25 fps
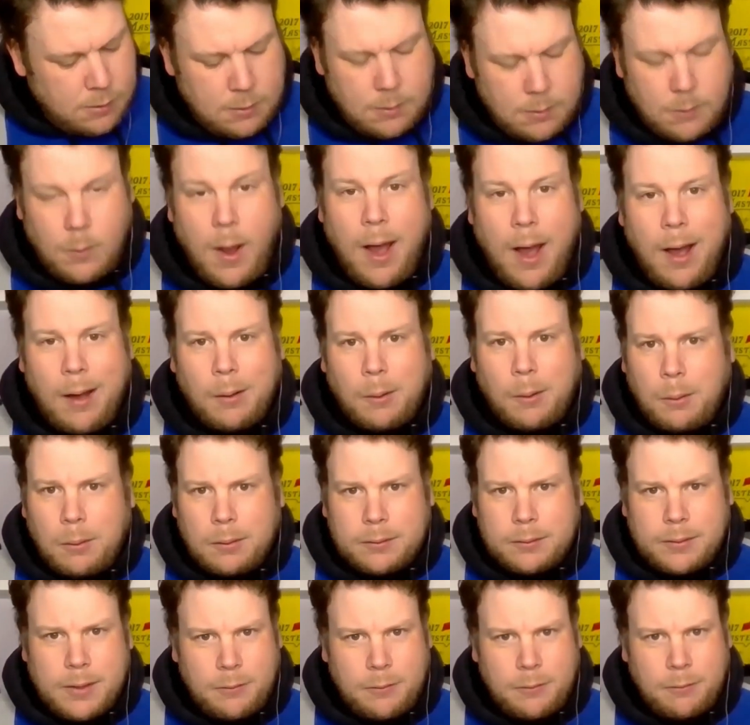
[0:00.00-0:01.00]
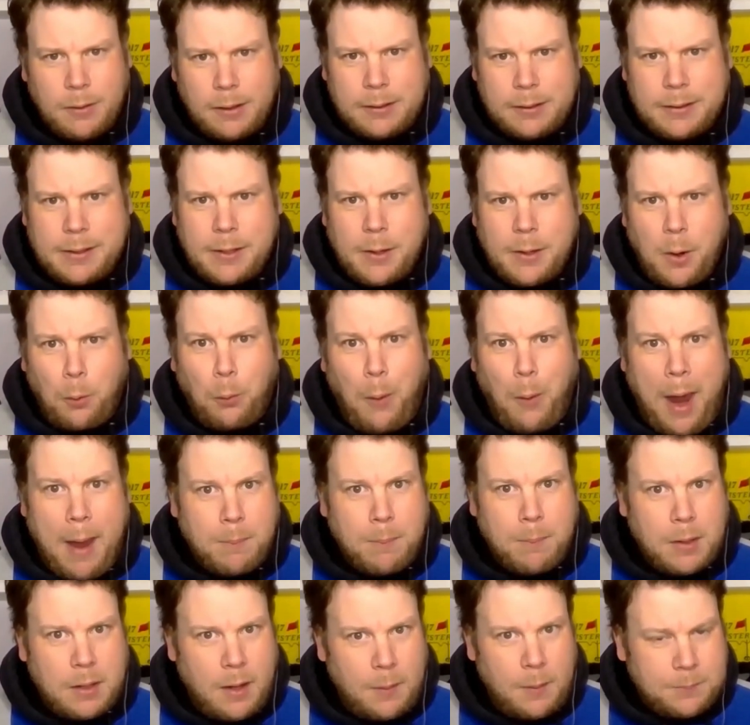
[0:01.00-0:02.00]
Wow. Didn't really need to
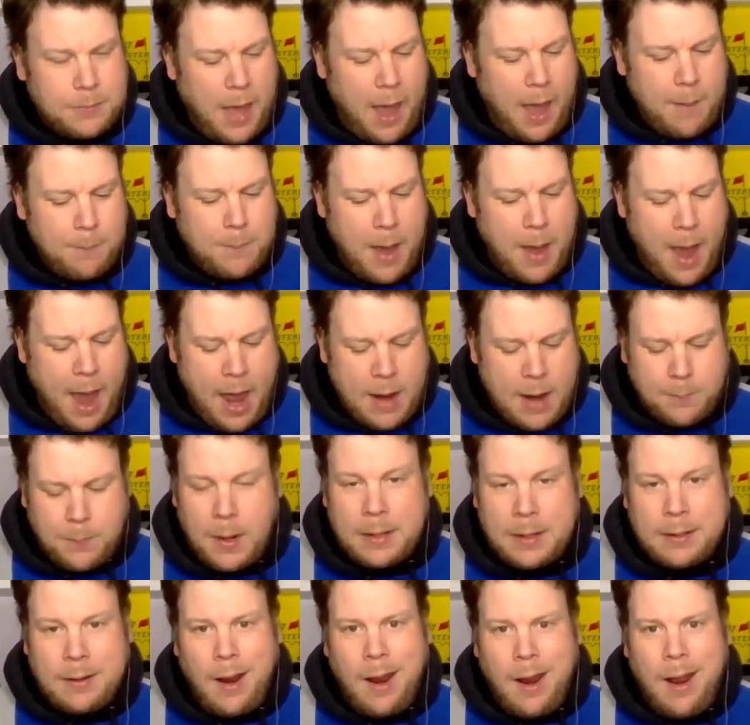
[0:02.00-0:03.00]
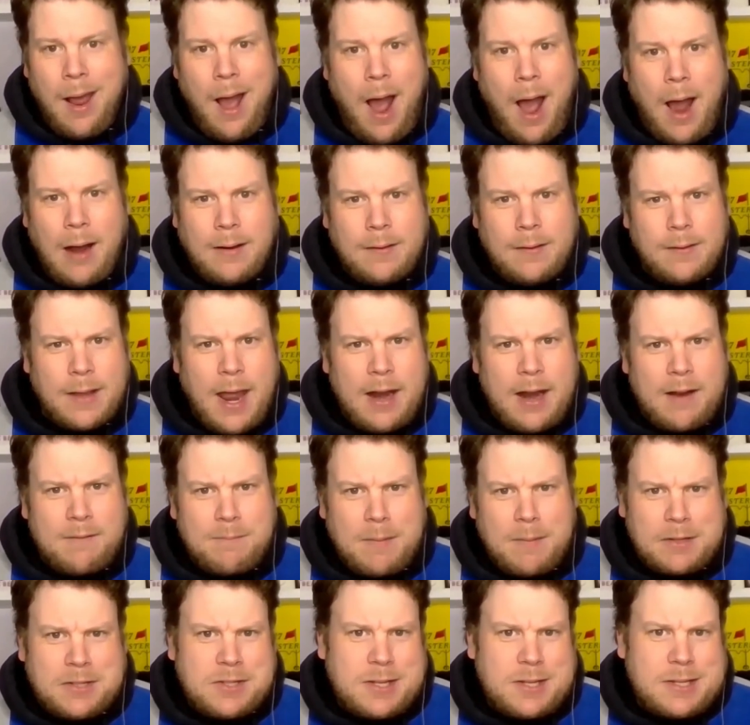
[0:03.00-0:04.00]
ramp it up that bad, but I didn't think I had
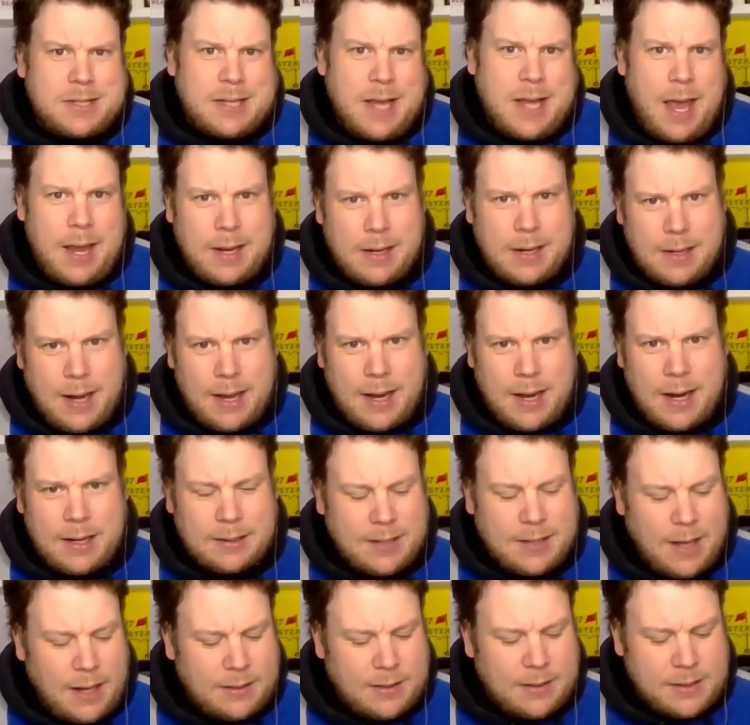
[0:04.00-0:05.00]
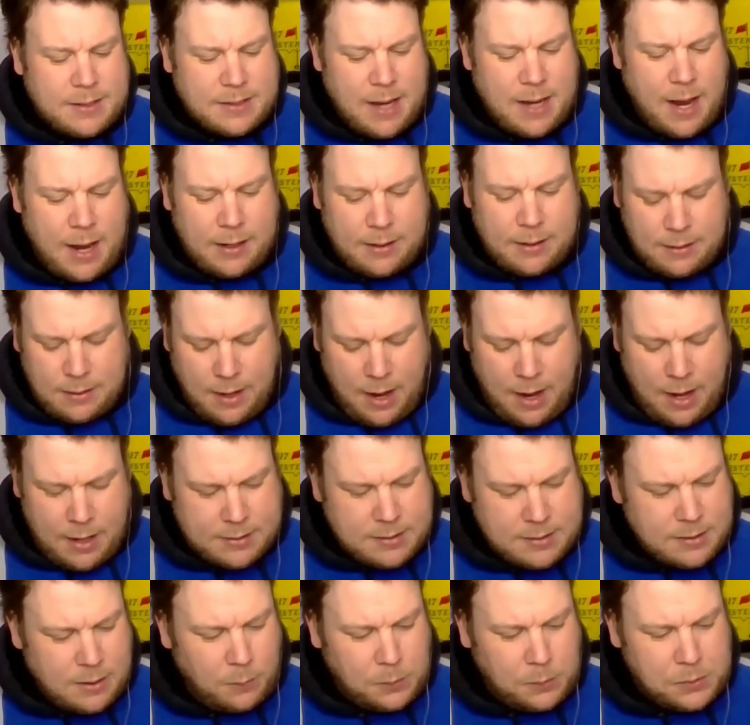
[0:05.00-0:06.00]
much to say, and I got a ton to say. Uh,
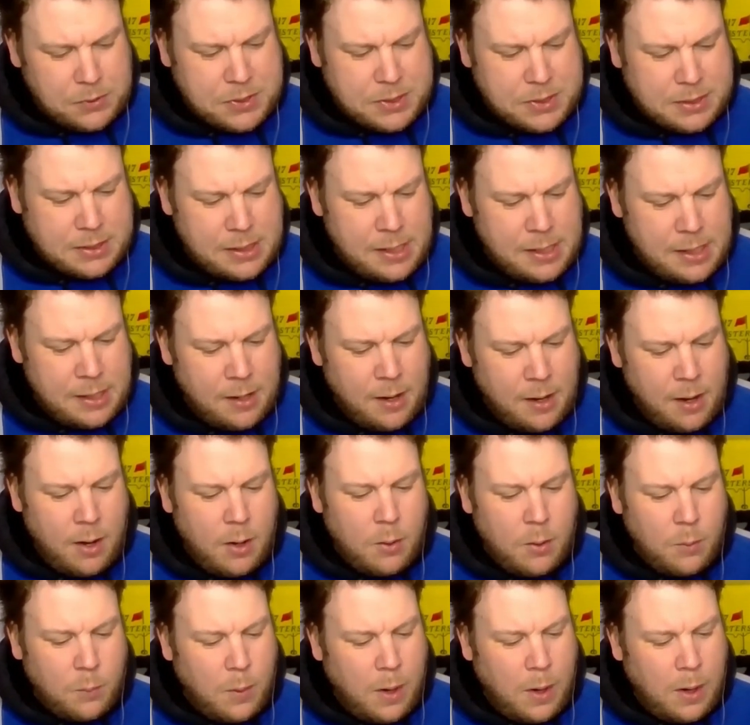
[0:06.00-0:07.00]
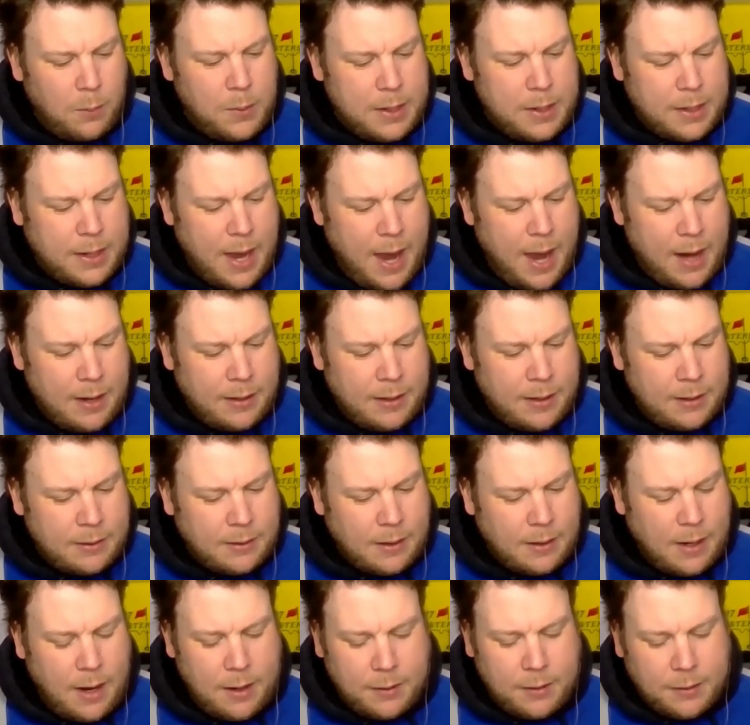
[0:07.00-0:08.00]
so we'll see where we get it.
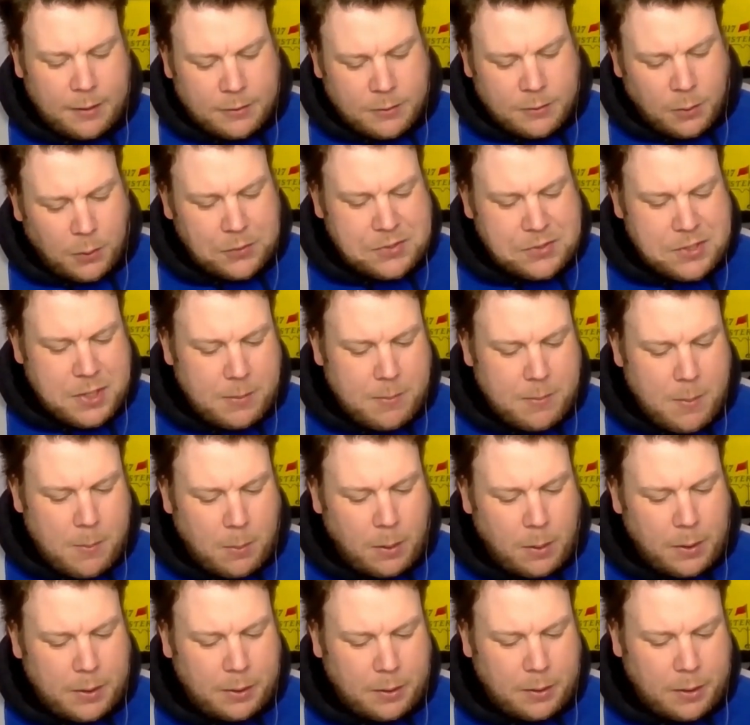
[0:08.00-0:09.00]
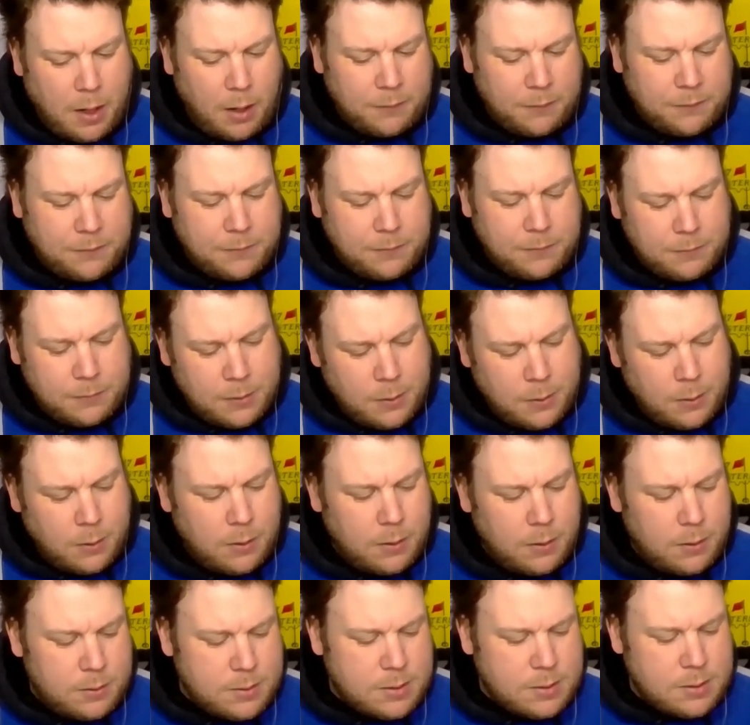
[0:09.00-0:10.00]
I already told you Memorial Golf
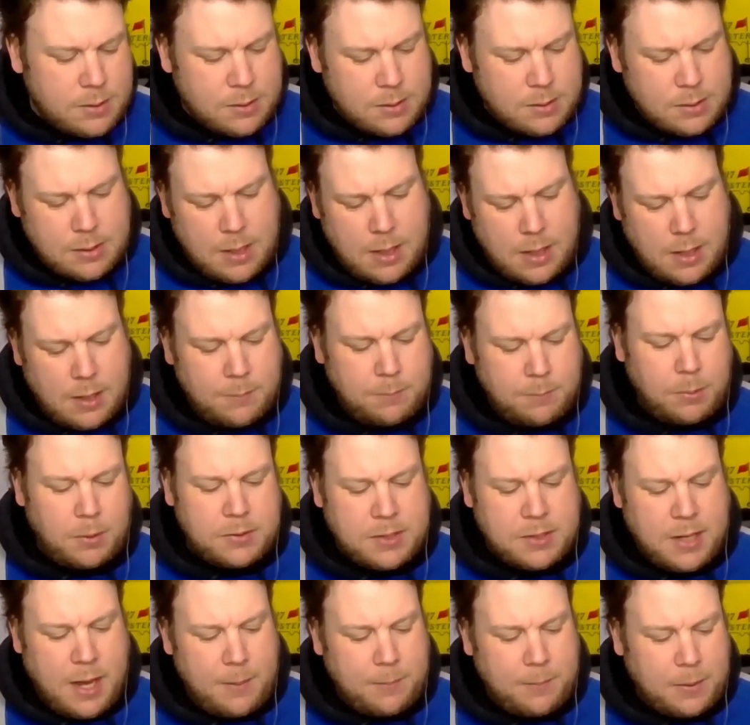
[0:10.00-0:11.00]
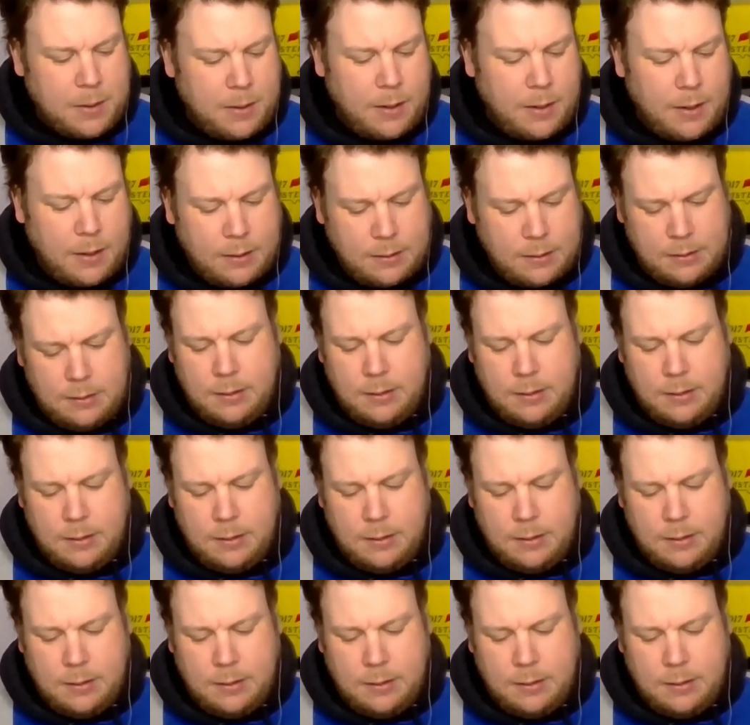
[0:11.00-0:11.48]
Course, uh, Brooks Koepka,